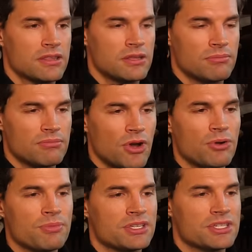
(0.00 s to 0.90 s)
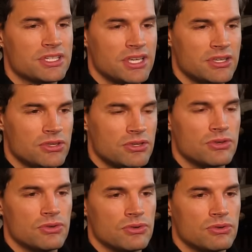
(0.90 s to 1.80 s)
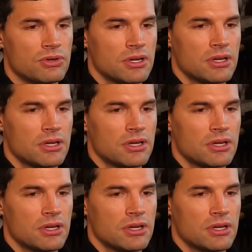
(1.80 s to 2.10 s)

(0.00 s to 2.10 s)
the moment she knew